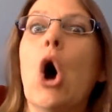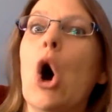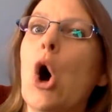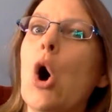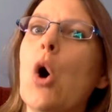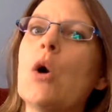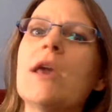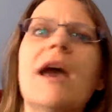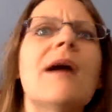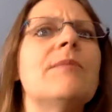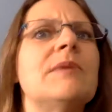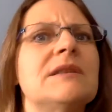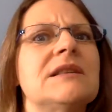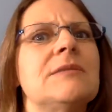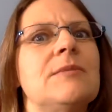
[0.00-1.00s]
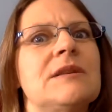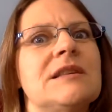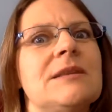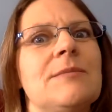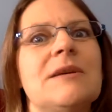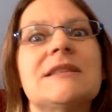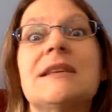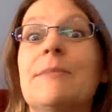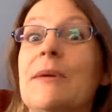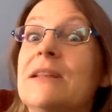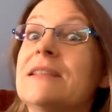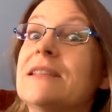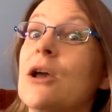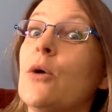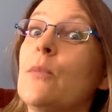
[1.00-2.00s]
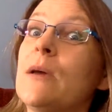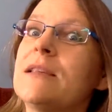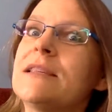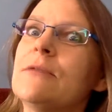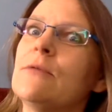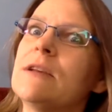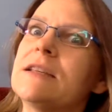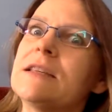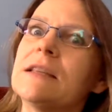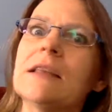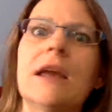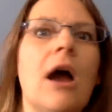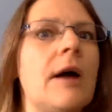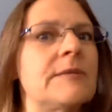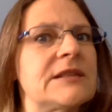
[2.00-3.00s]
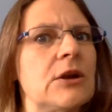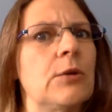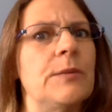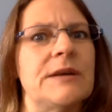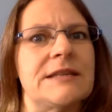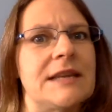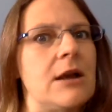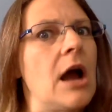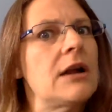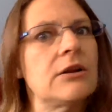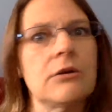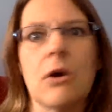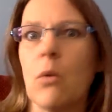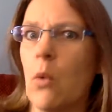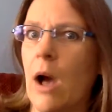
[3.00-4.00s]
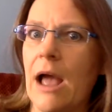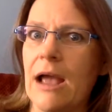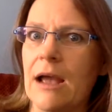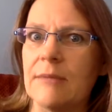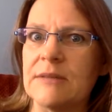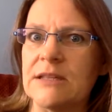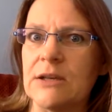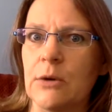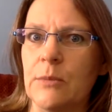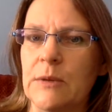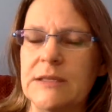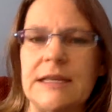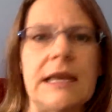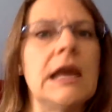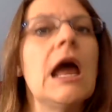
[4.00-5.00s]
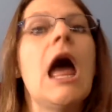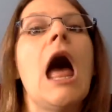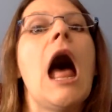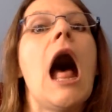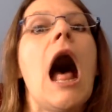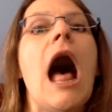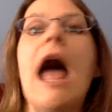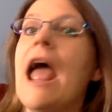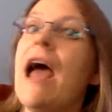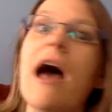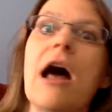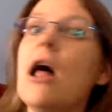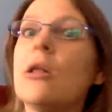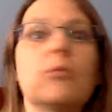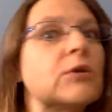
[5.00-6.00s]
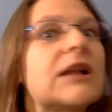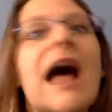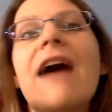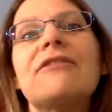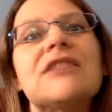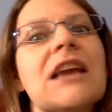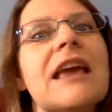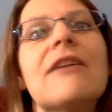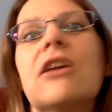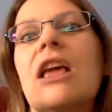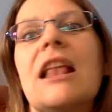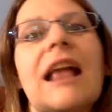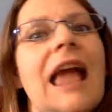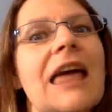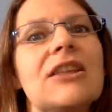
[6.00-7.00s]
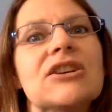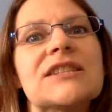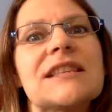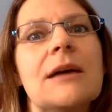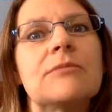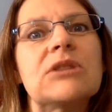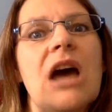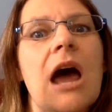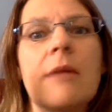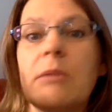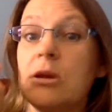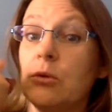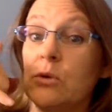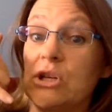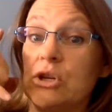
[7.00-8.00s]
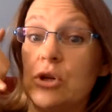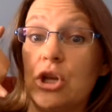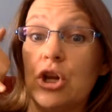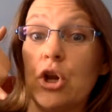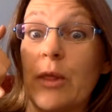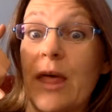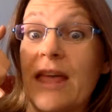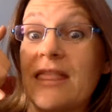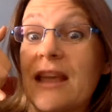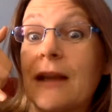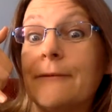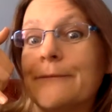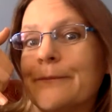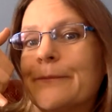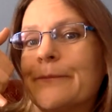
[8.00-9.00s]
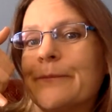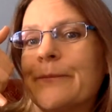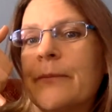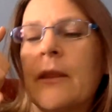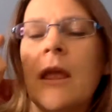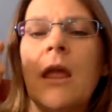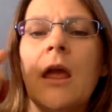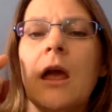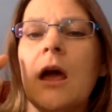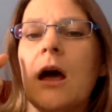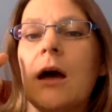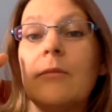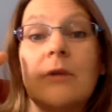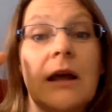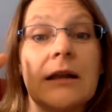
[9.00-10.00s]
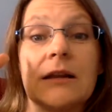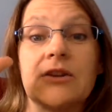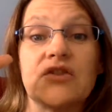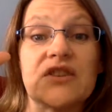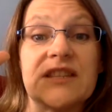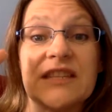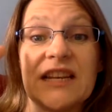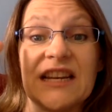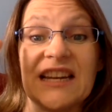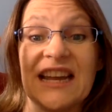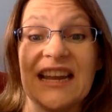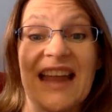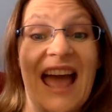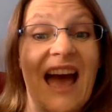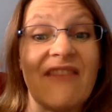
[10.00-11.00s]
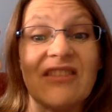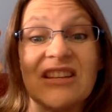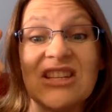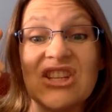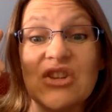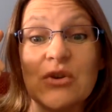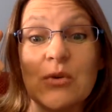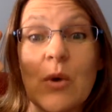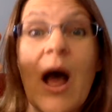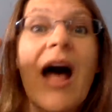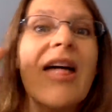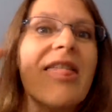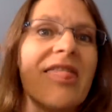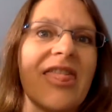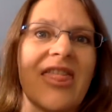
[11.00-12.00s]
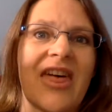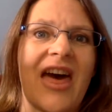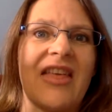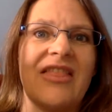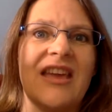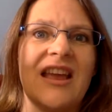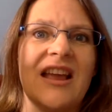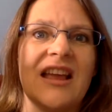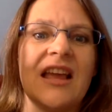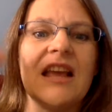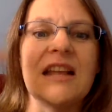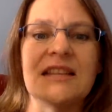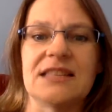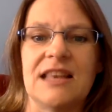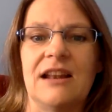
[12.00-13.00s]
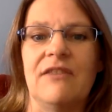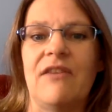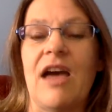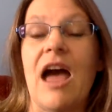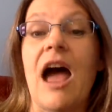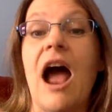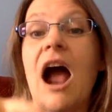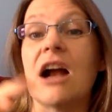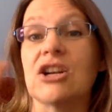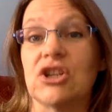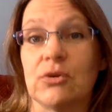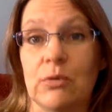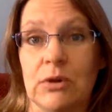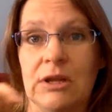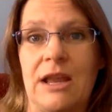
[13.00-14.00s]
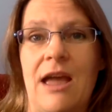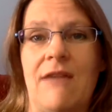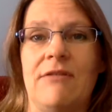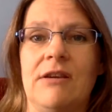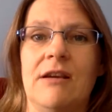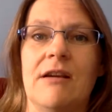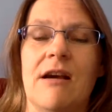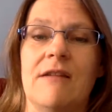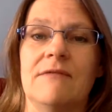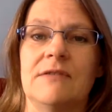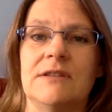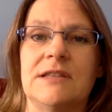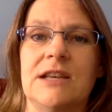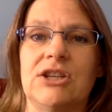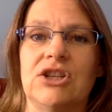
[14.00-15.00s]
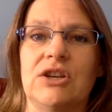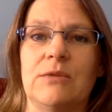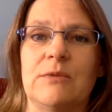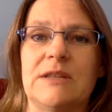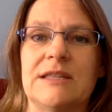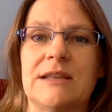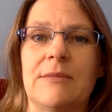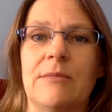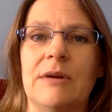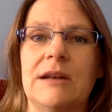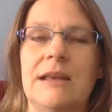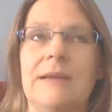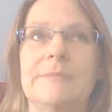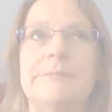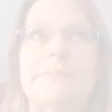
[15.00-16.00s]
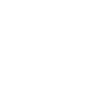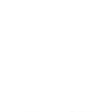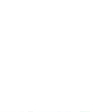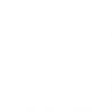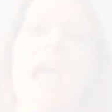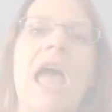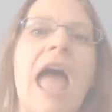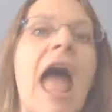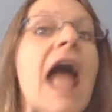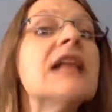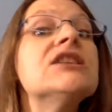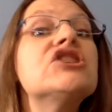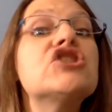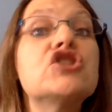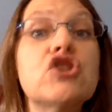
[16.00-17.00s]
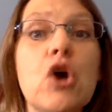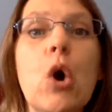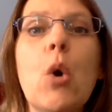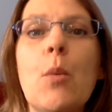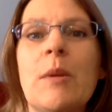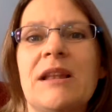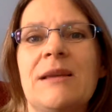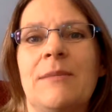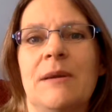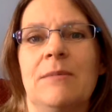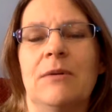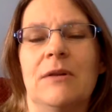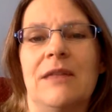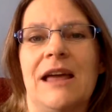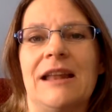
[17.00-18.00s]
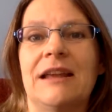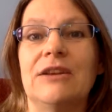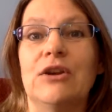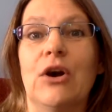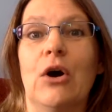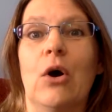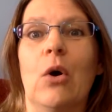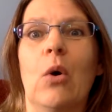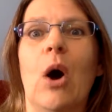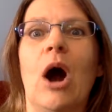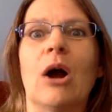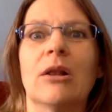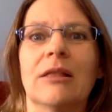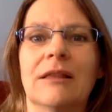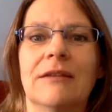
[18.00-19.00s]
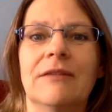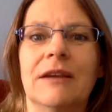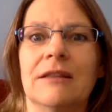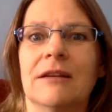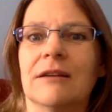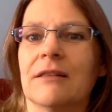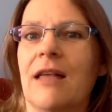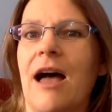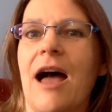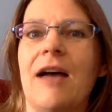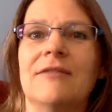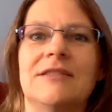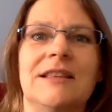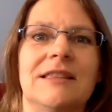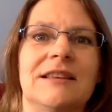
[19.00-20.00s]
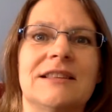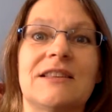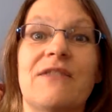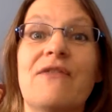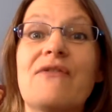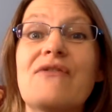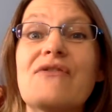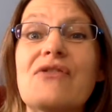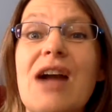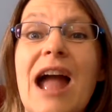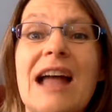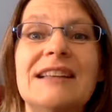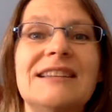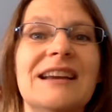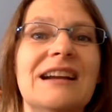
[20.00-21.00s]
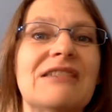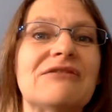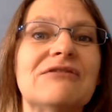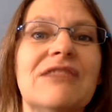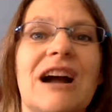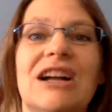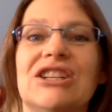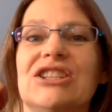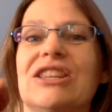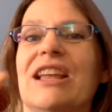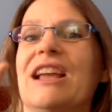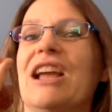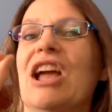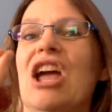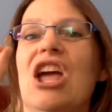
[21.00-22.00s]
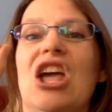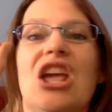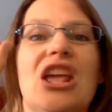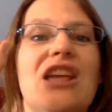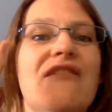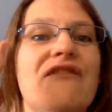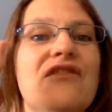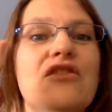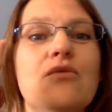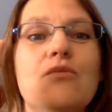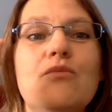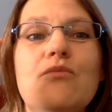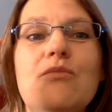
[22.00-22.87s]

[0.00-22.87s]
oh yeah, busy, busy, busy. Been so busy recently. I'm so busy. I don't know why I'm so busy. We'll have to get together sometime. And would you that thing? I'm not interested in having to do that thing instead of actually having a conversation with somebody. And so many people that I know are living their lives in this frantic rush. Like, if you